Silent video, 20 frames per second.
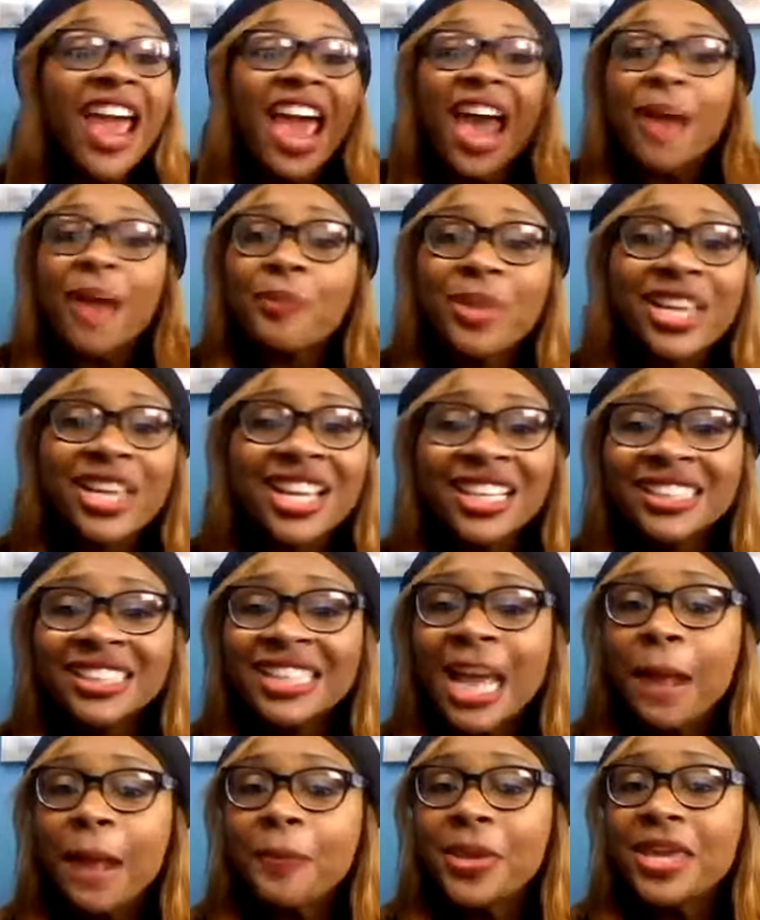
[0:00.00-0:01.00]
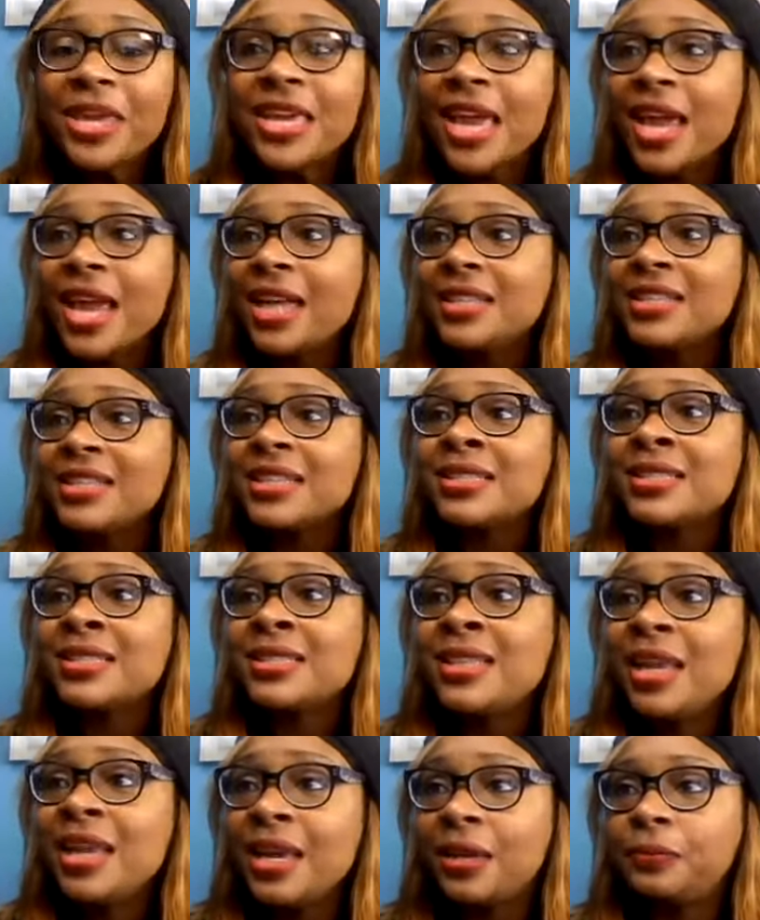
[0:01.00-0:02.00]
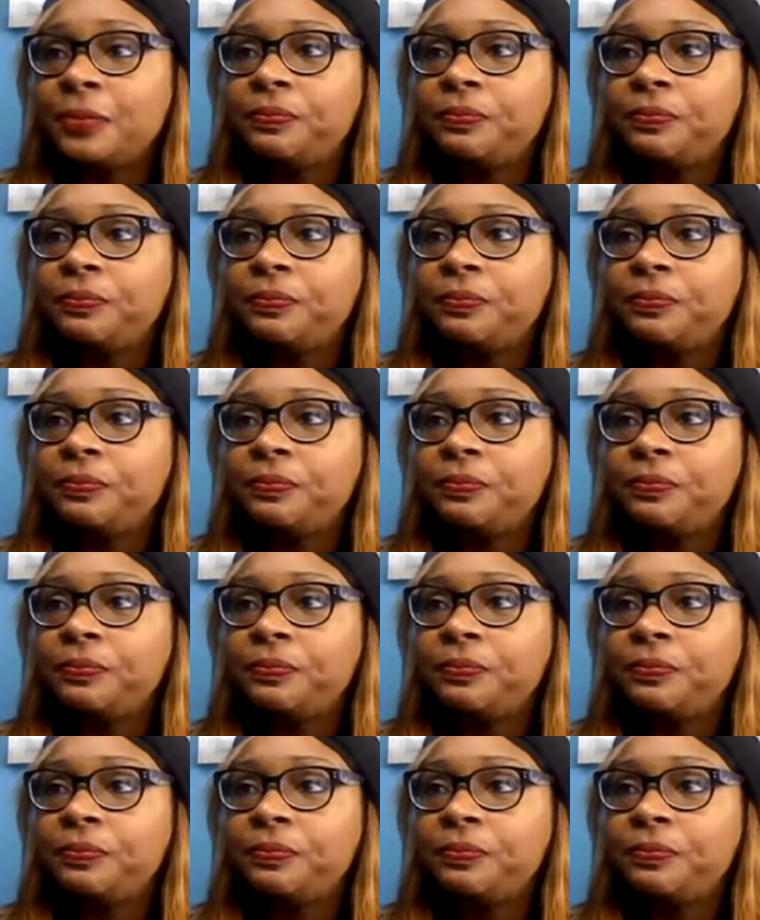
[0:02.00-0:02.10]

Because I began to sit